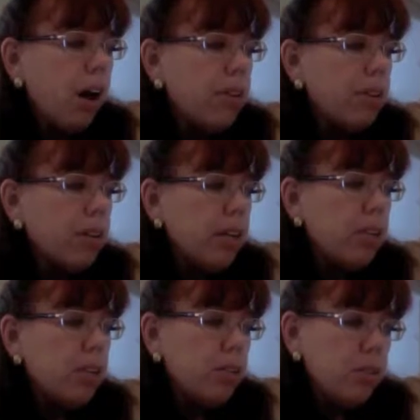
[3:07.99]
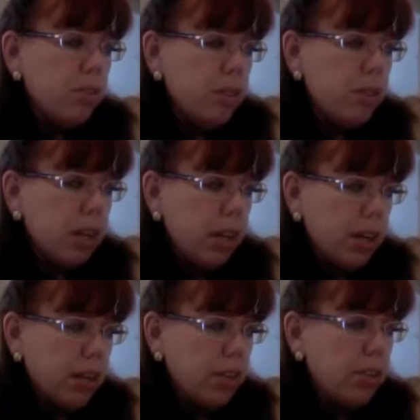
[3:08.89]
author introduces
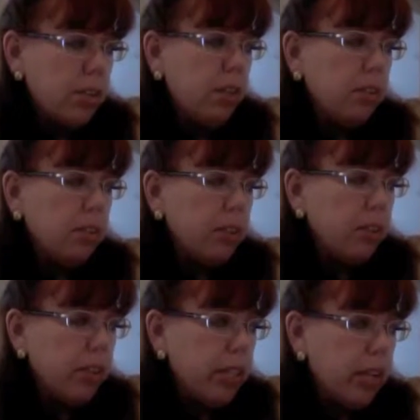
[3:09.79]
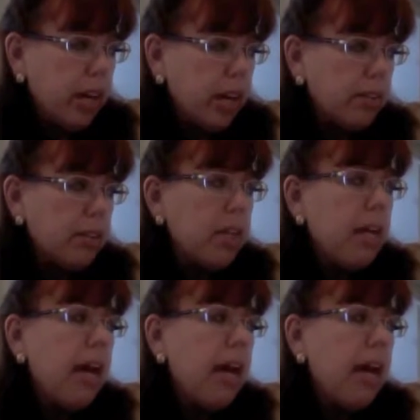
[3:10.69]
characters in a literary text